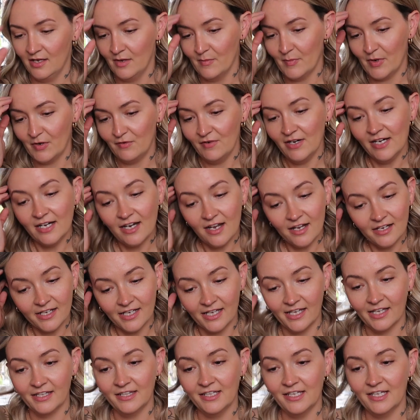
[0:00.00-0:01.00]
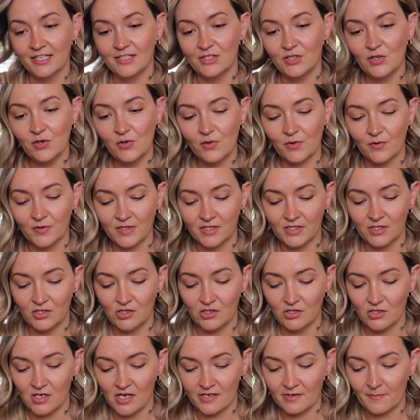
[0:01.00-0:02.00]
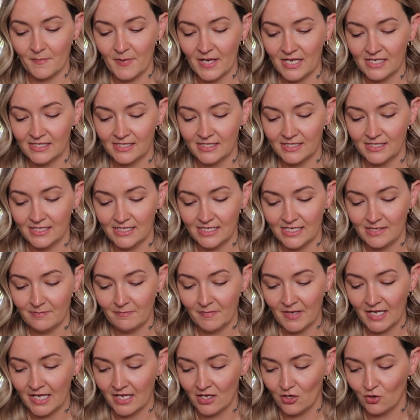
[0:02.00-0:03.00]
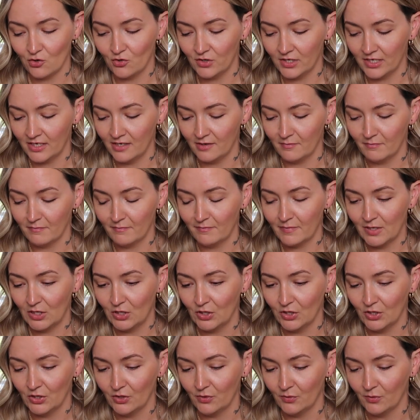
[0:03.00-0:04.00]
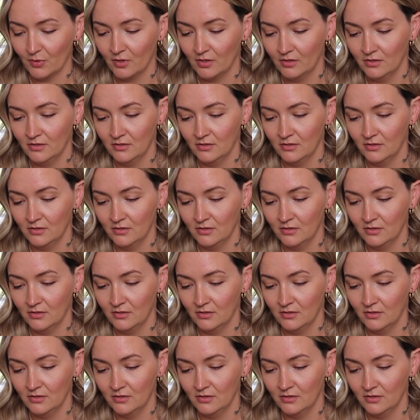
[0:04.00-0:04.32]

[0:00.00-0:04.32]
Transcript: But I really like it. I think it's cool. It's like a pastel-y pink, green and blue